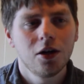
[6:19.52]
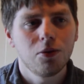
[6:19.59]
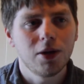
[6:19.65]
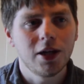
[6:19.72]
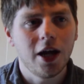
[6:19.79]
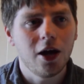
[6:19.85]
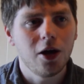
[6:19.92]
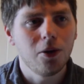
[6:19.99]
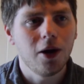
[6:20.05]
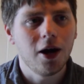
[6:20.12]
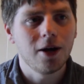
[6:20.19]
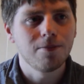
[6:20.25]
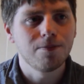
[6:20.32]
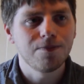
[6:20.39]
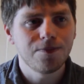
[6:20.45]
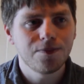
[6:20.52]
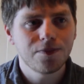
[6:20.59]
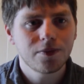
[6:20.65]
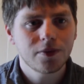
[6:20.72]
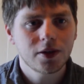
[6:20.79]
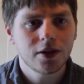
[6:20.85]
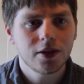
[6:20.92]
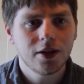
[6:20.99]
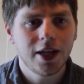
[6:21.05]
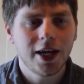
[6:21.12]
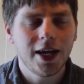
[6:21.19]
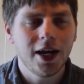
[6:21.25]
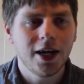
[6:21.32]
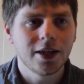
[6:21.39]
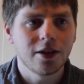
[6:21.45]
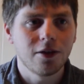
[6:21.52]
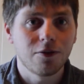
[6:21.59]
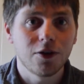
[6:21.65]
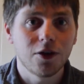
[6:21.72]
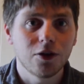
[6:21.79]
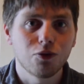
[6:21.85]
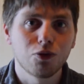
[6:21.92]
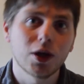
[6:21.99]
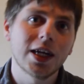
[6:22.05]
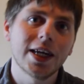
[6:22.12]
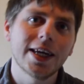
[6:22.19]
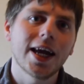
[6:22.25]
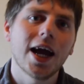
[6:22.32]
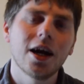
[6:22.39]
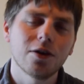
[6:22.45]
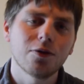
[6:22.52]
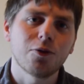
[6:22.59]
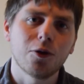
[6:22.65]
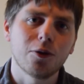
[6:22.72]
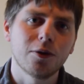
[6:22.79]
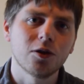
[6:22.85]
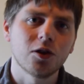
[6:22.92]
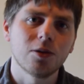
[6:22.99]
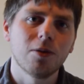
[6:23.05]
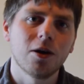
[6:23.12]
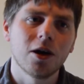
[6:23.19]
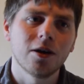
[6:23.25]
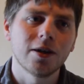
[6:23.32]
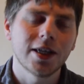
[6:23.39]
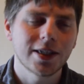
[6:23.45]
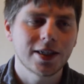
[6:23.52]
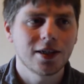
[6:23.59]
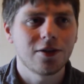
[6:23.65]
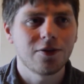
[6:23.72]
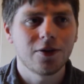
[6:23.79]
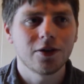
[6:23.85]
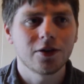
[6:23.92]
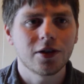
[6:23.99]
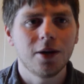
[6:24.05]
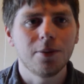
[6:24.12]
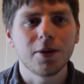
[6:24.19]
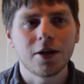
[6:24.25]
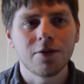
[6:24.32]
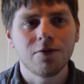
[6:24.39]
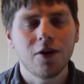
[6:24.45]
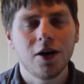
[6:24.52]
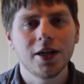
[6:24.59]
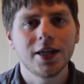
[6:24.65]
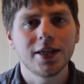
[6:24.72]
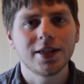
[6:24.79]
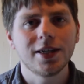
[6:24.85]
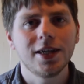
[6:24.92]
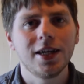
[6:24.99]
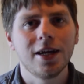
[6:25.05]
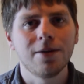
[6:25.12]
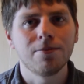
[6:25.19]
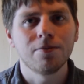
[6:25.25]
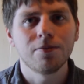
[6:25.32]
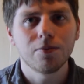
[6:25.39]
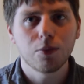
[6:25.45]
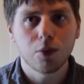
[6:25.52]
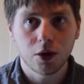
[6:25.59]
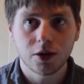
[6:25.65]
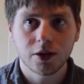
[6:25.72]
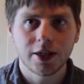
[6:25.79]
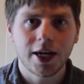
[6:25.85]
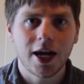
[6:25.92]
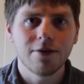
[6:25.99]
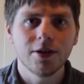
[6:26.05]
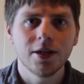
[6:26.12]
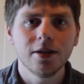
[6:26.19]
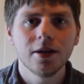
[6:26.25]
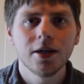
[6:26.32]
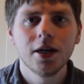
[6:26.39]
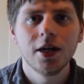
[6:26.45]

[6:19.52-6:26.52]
We know the third really cared for Orochimaru, and this is the first time we can finally see them work together.